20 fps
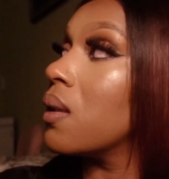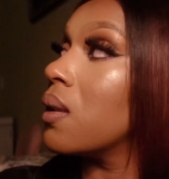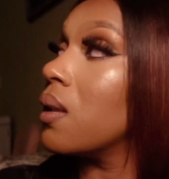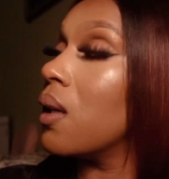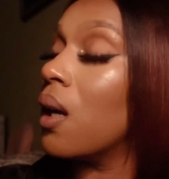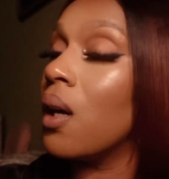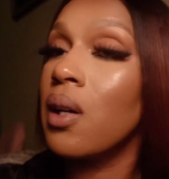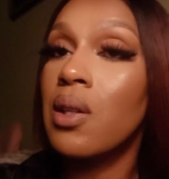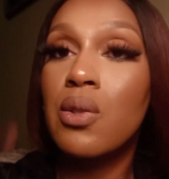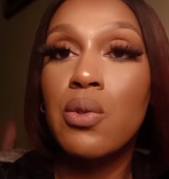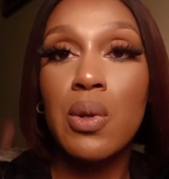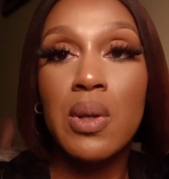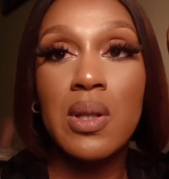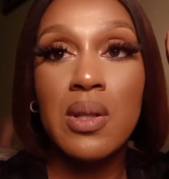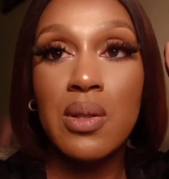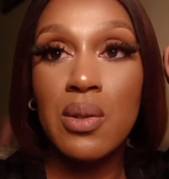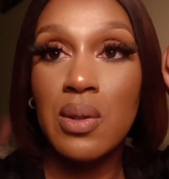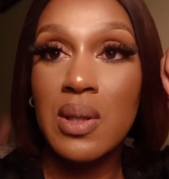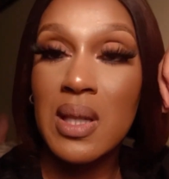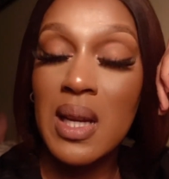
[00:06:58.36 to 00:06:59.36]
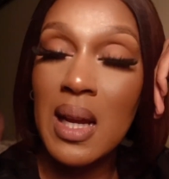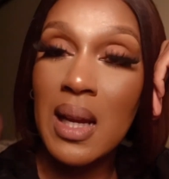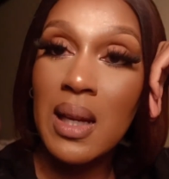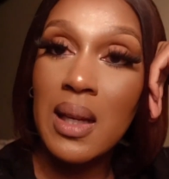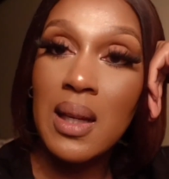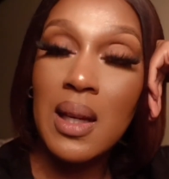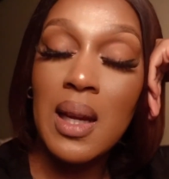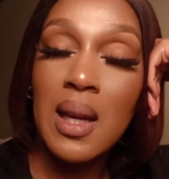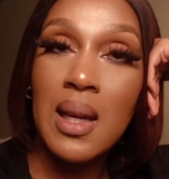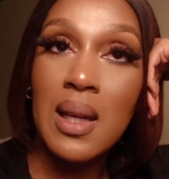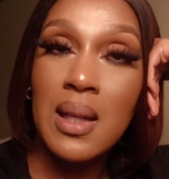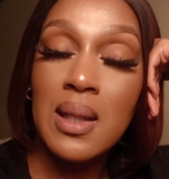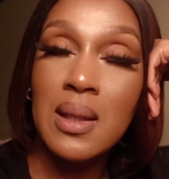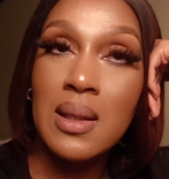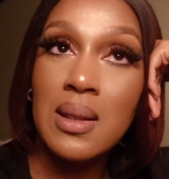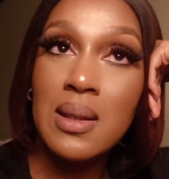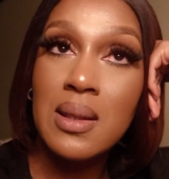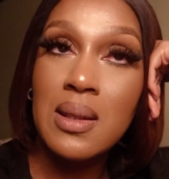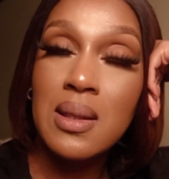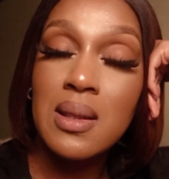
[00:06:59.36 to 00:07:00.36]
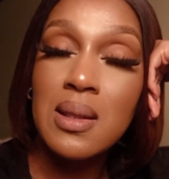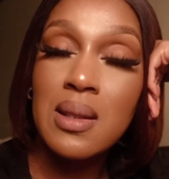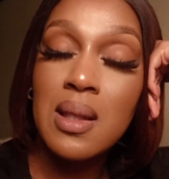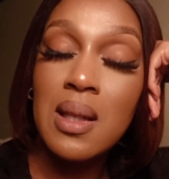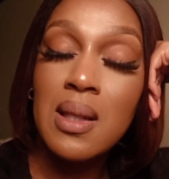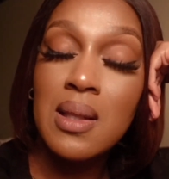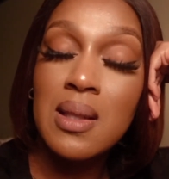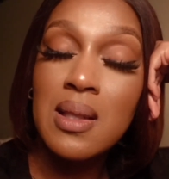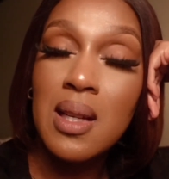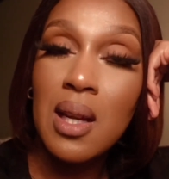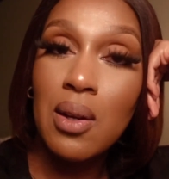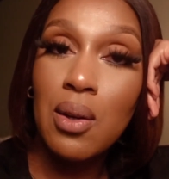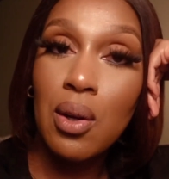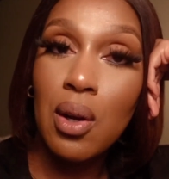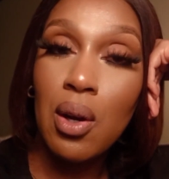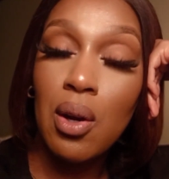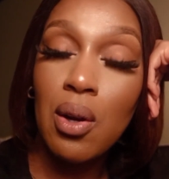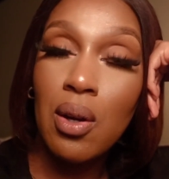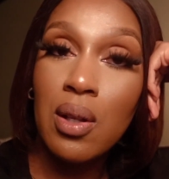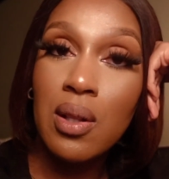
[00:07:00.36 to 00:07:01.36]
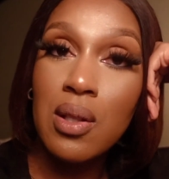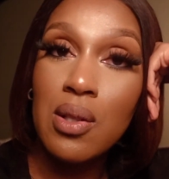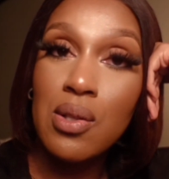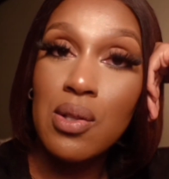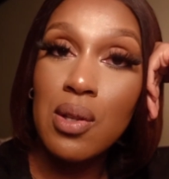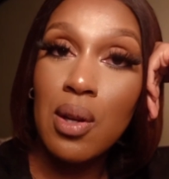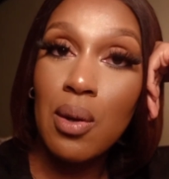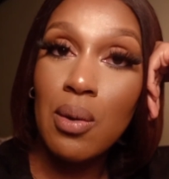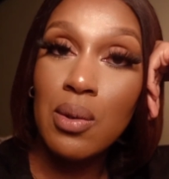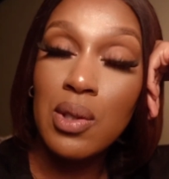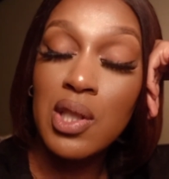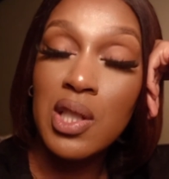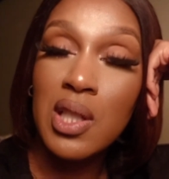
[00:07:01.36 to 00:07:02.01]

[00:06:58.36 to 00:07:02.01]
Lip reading: Yeah, 20 to 10, and 10 o'clock there's load